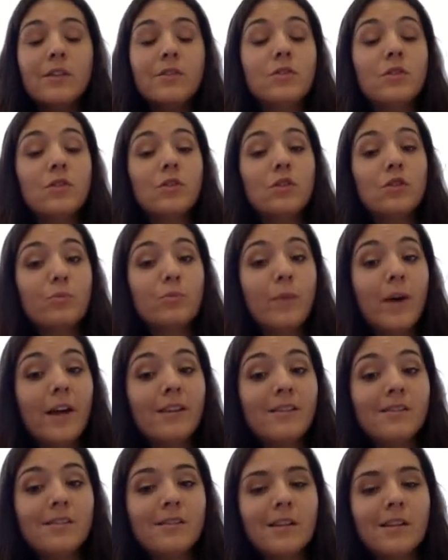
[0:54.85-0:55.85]
do your
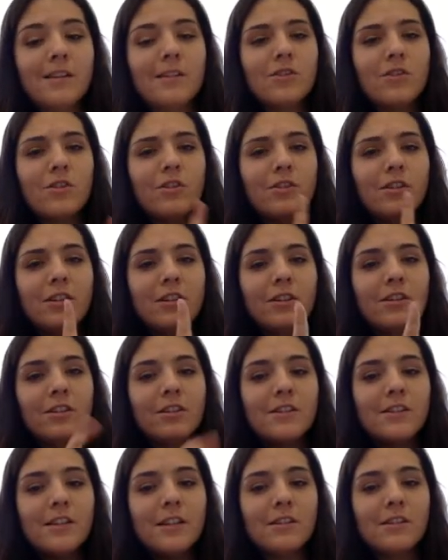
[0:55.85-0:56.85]
best, and turn it
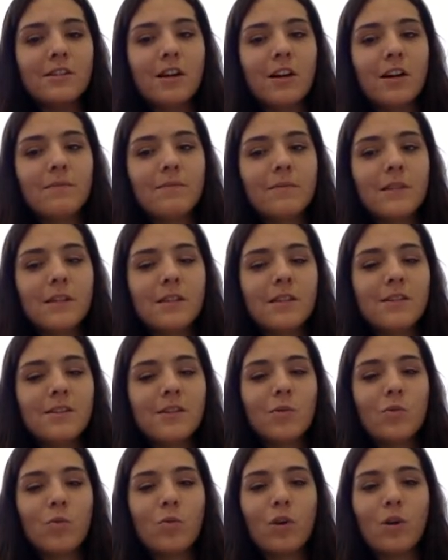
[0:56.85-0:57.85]
on Seesaw. This is
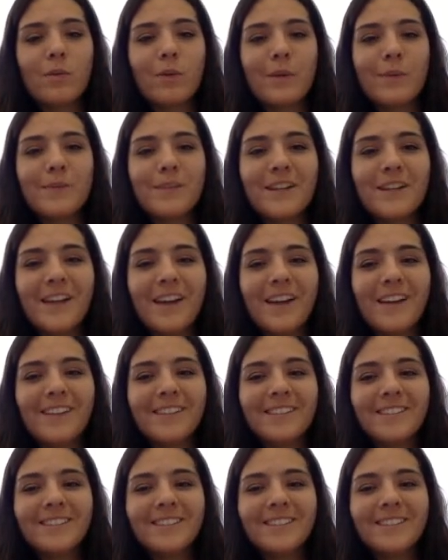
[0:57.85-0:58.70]
your warm-up today.